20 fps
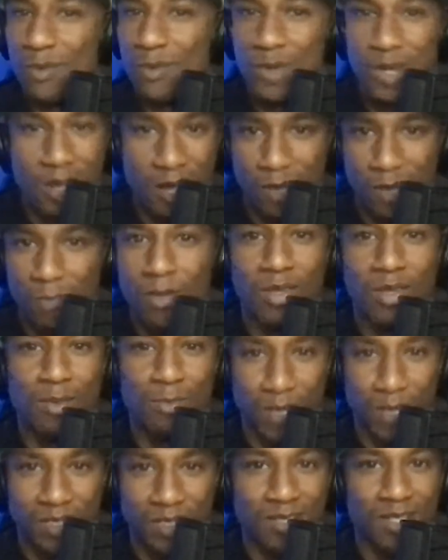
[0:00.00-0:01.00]
We all about the
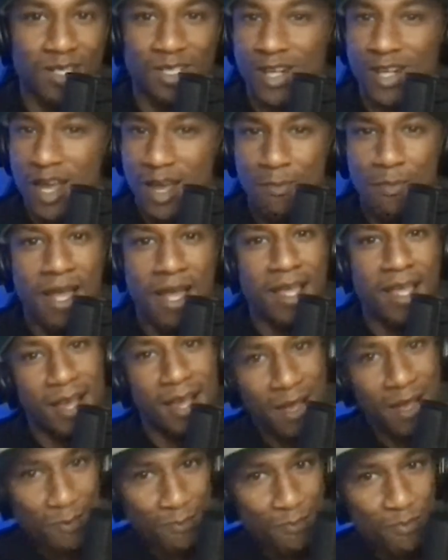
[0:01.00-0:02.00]
business, not
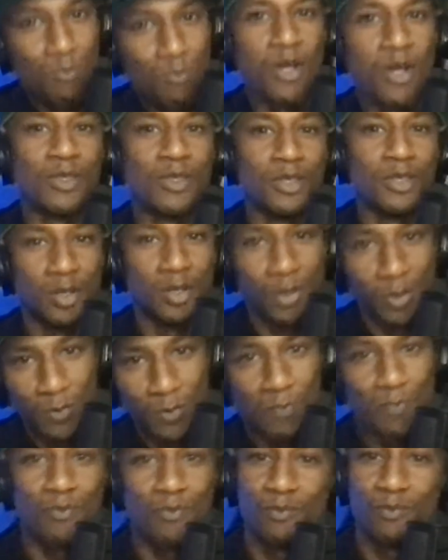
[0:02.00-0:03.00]
my personal,
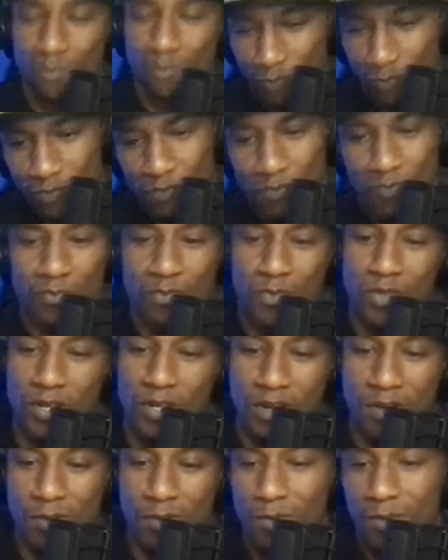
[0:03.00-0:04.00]
you
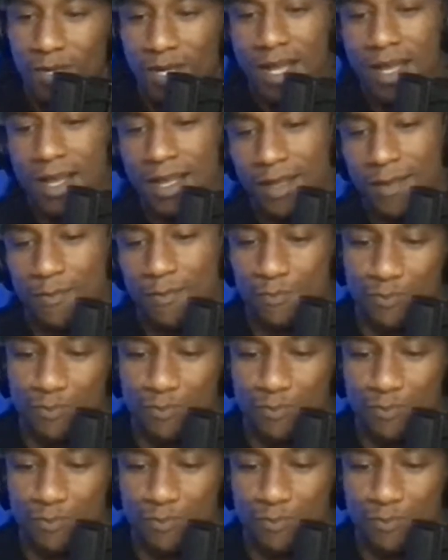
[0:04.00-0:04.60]
know, uh,